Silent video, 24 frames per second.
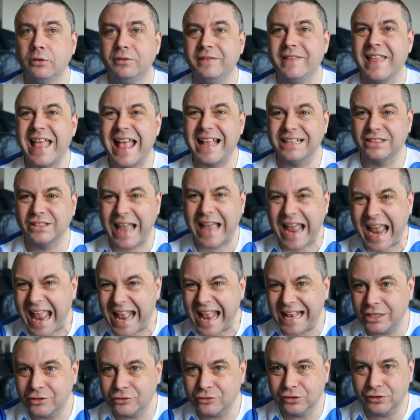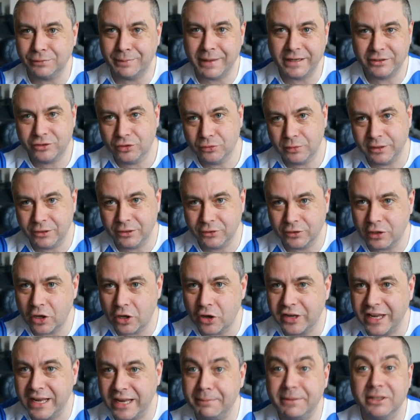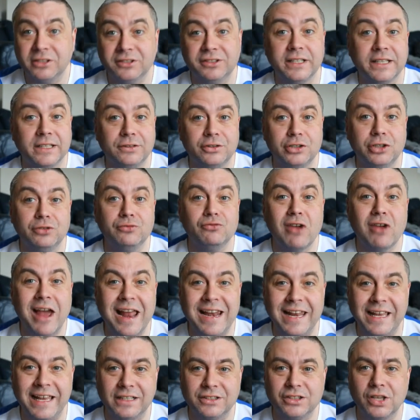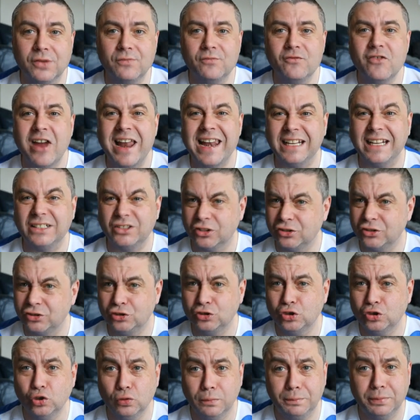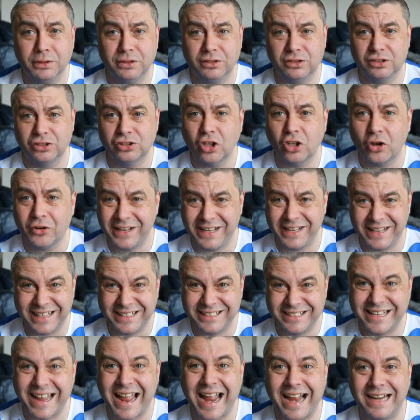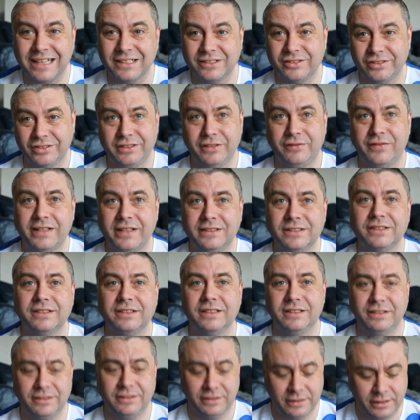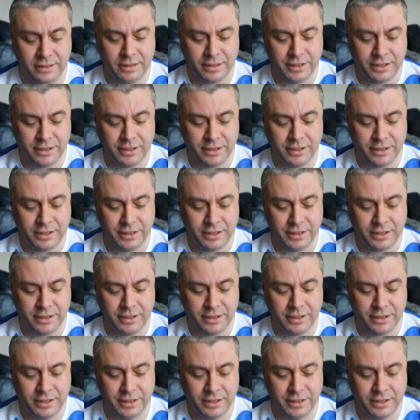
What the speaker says: That's extra special when you unlock it because it gives you relics, and relics are supersonic attacks and defences.